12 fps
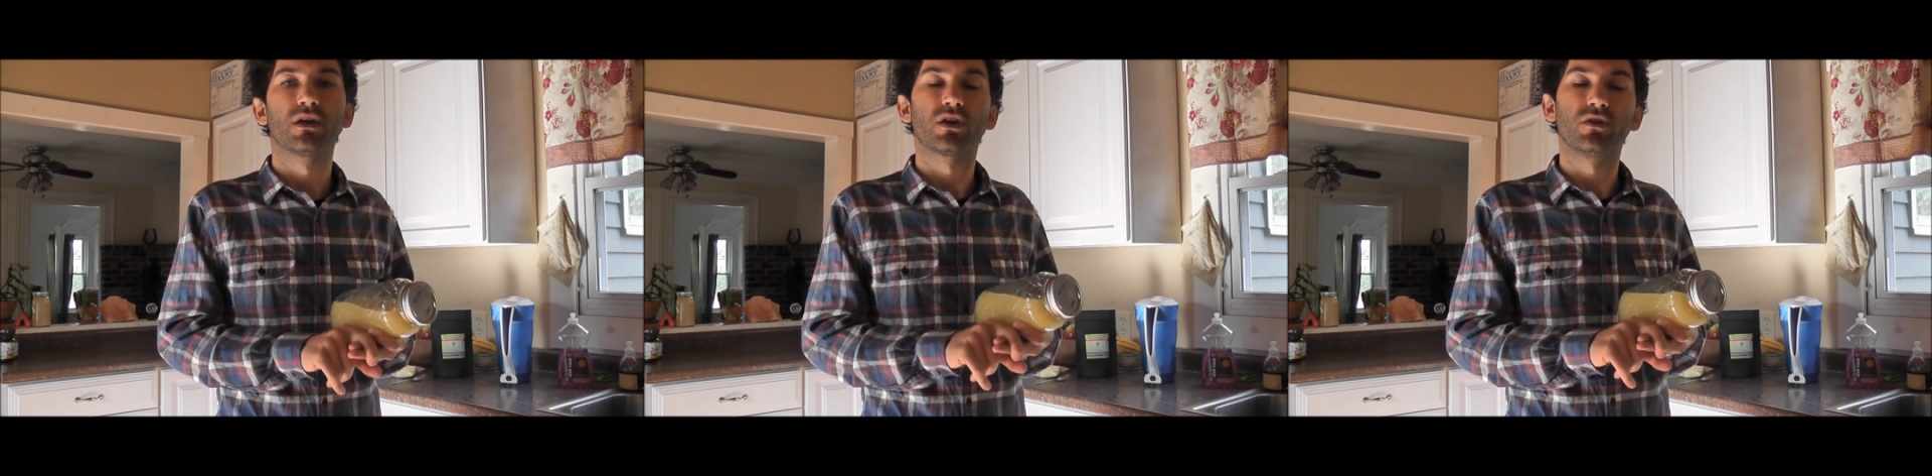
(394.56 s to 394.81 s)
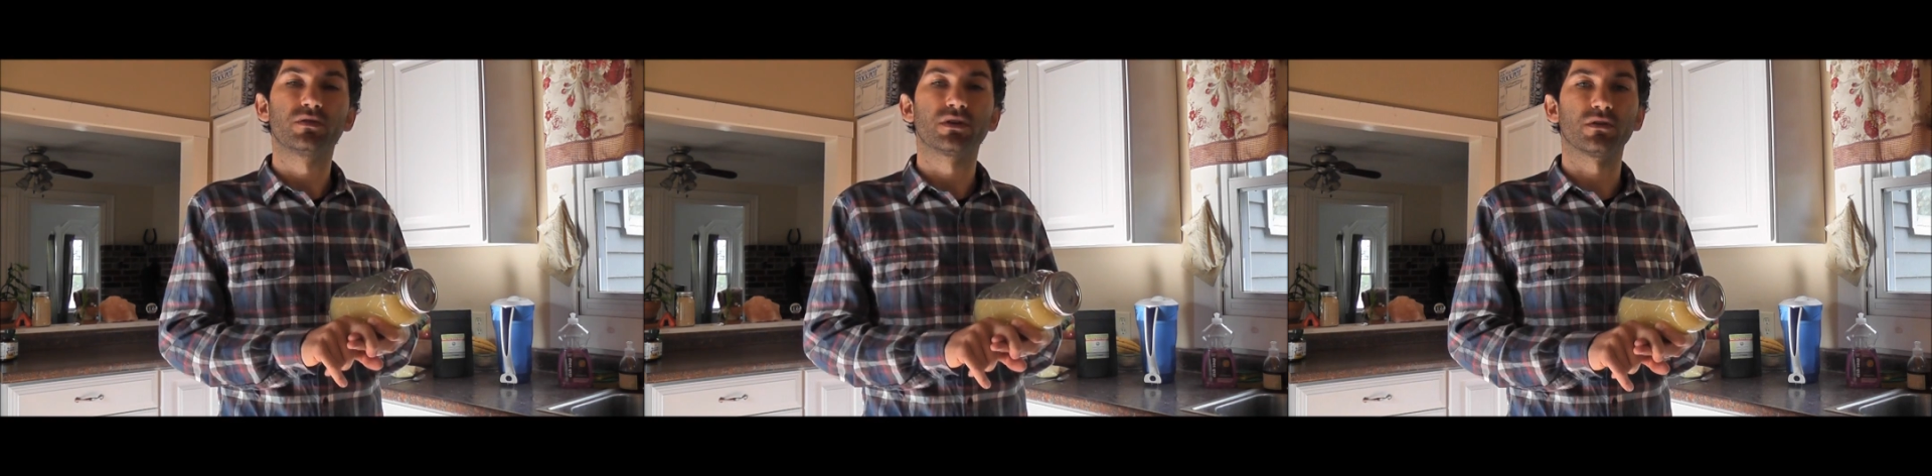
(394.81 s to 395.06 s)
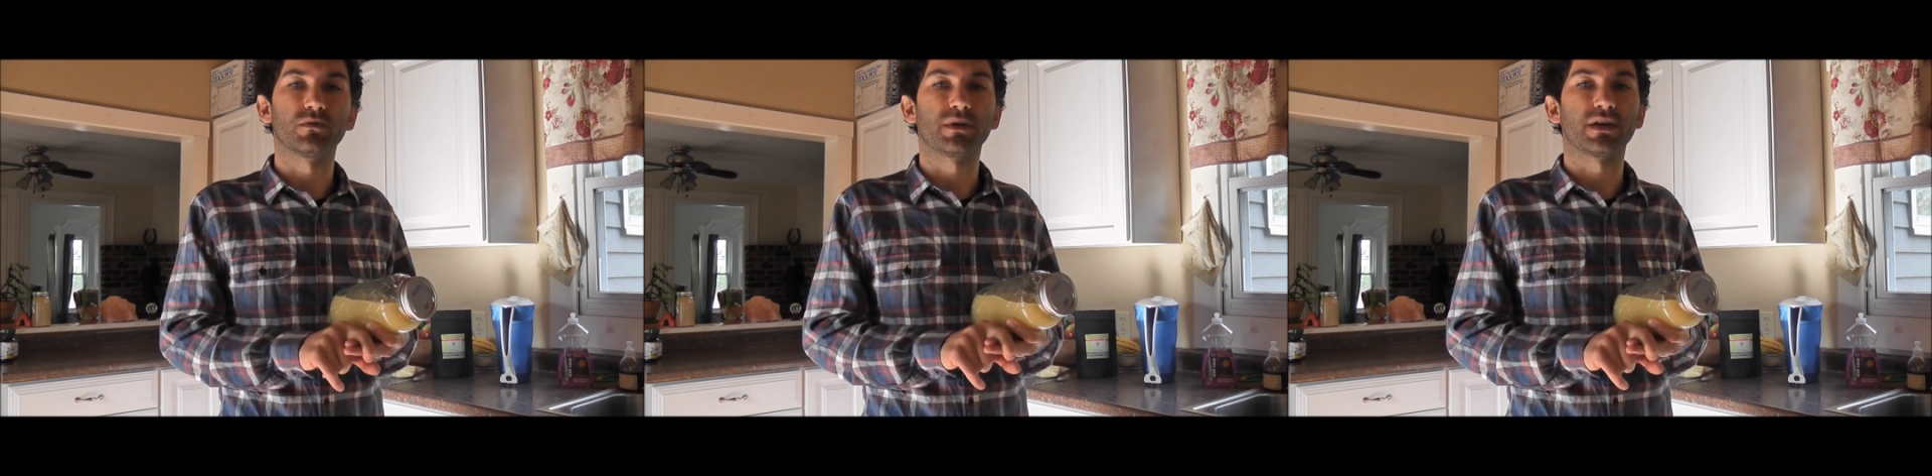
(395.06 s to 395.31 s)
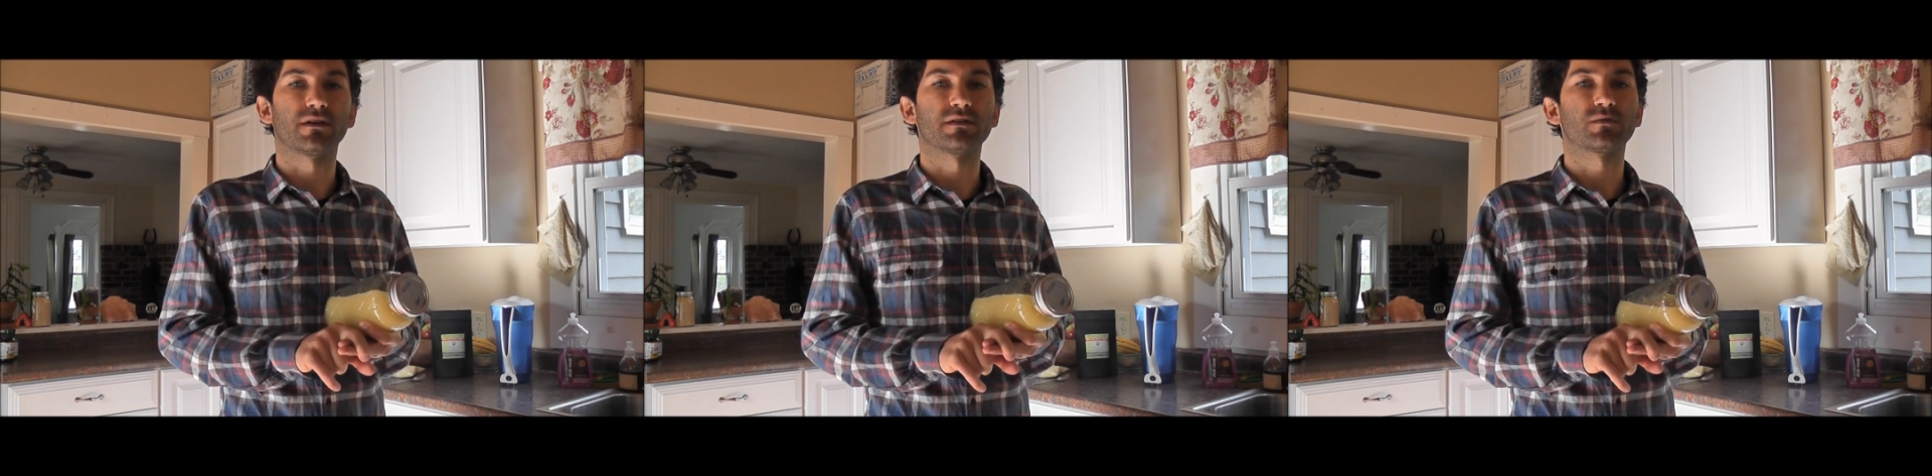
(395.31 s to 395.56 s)
YouTube
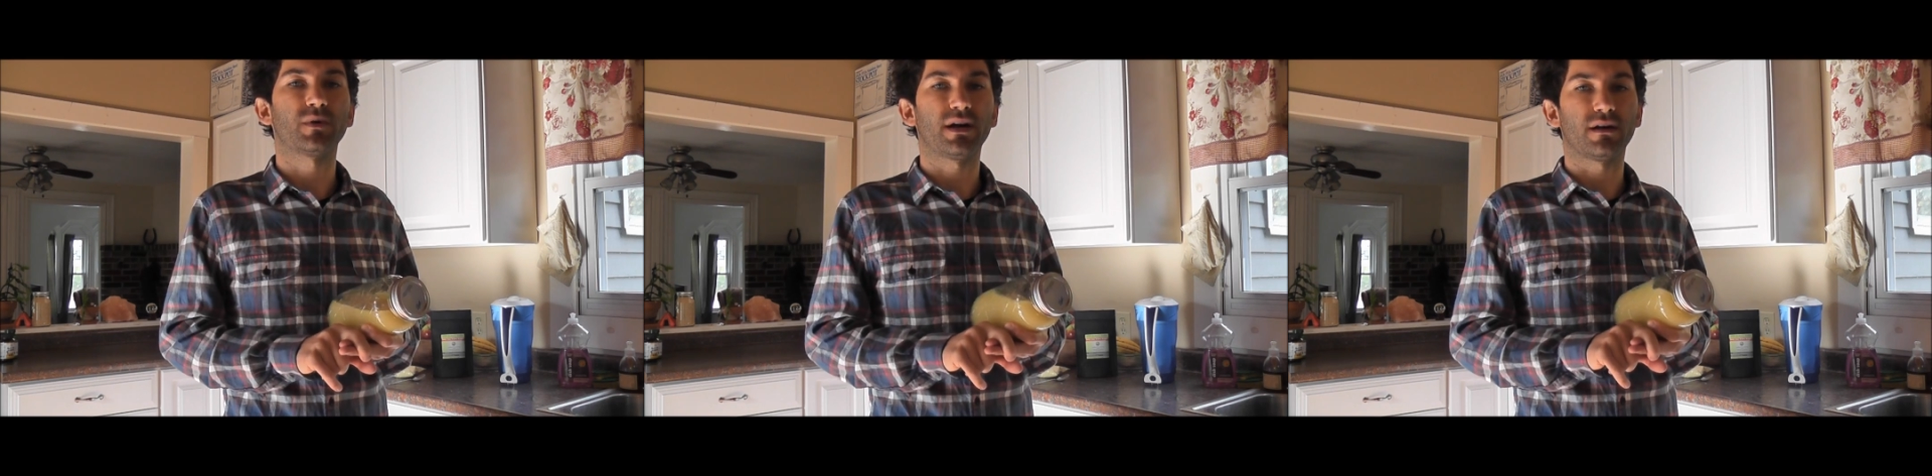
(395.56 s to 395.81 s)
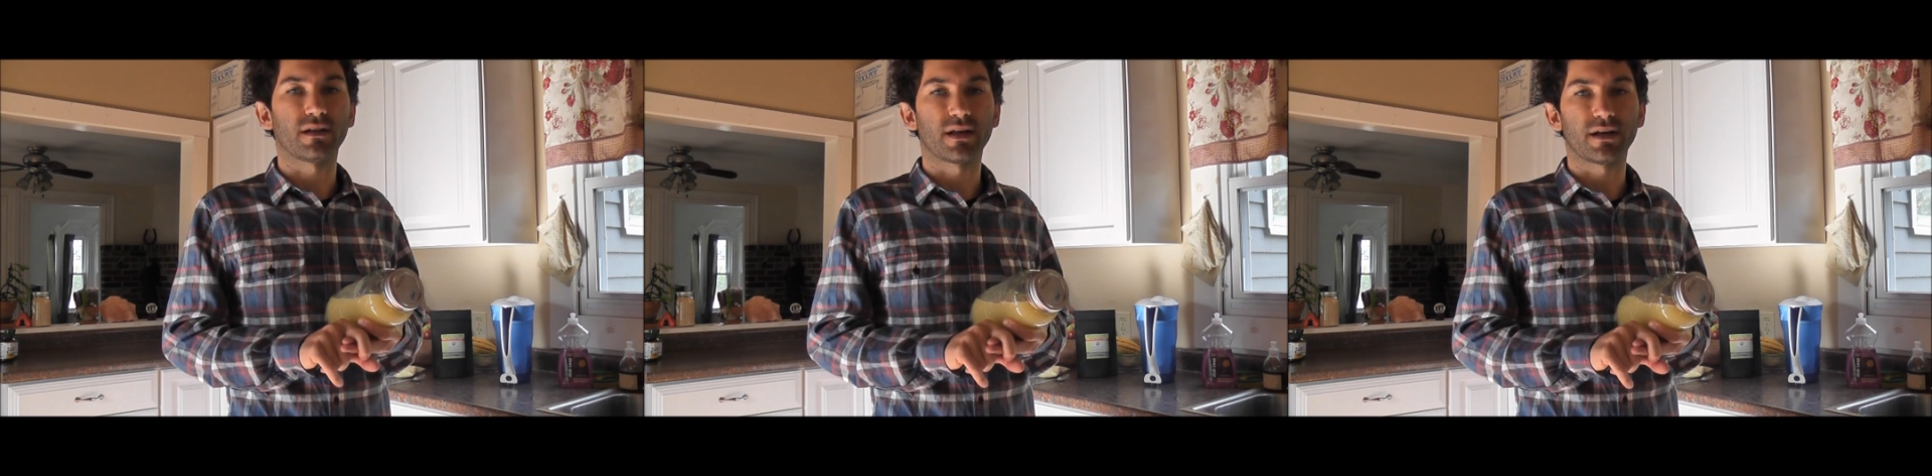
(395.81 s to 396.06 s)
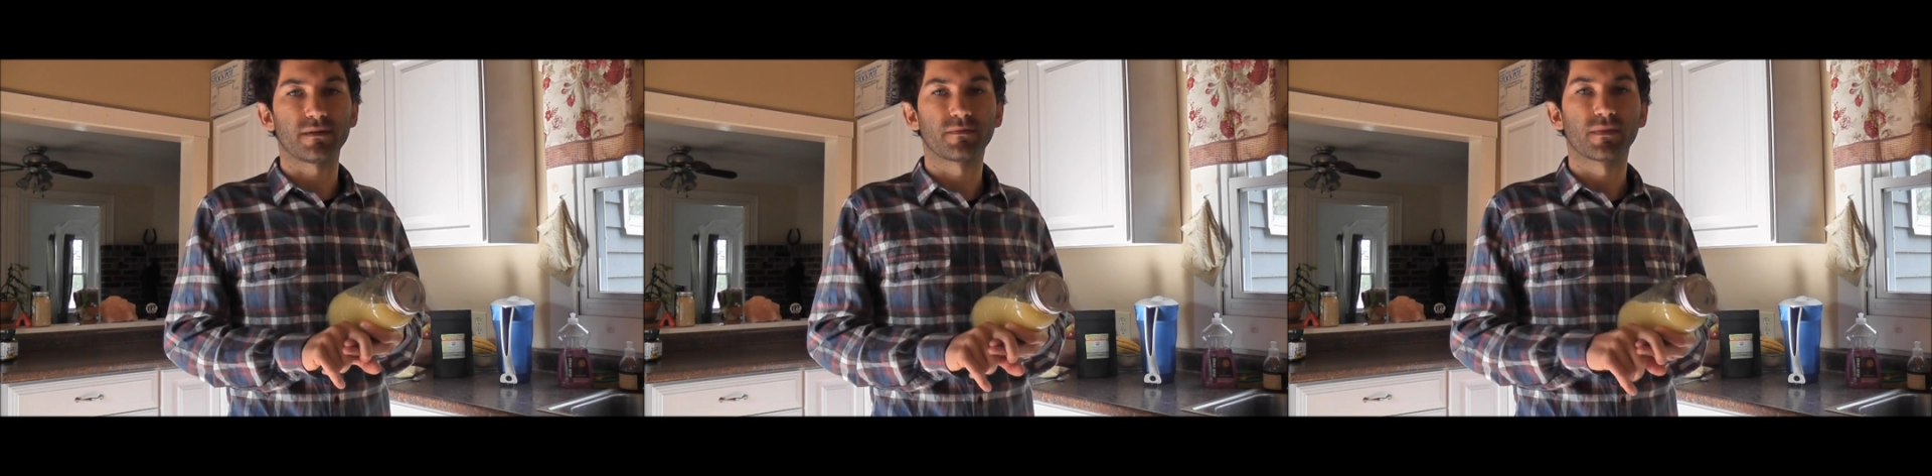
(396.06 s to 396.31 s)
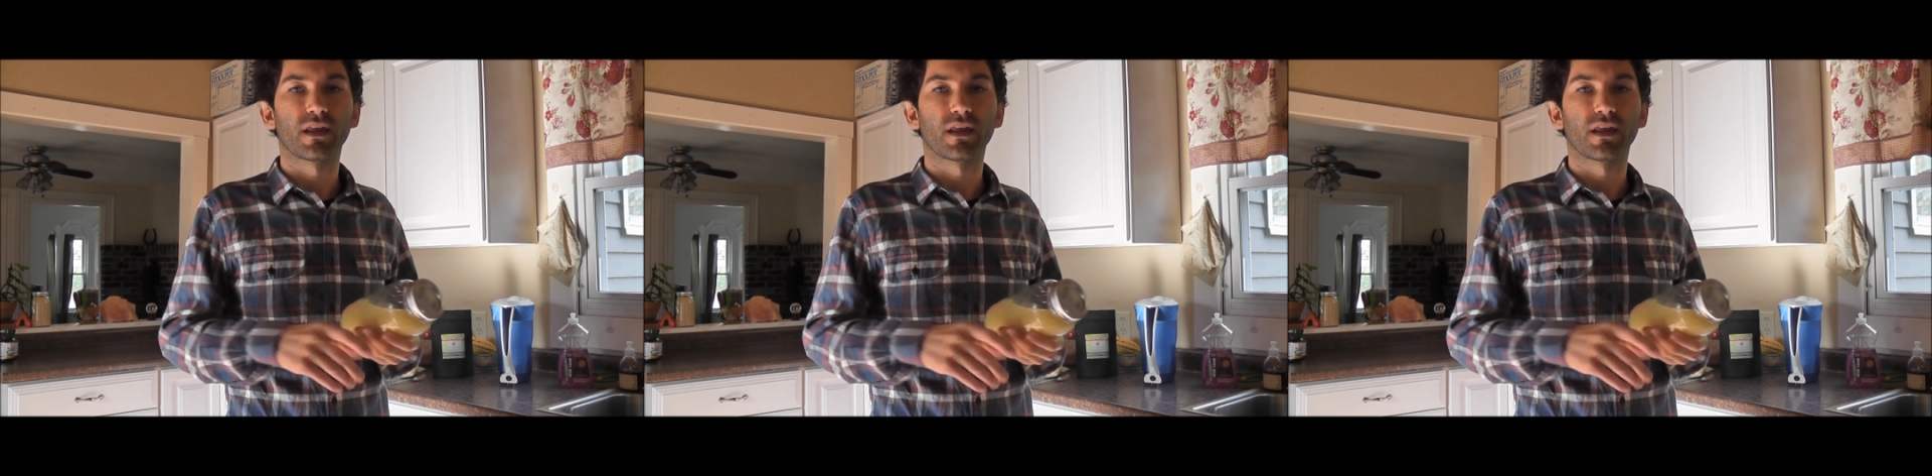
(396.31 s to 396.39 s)
here as well.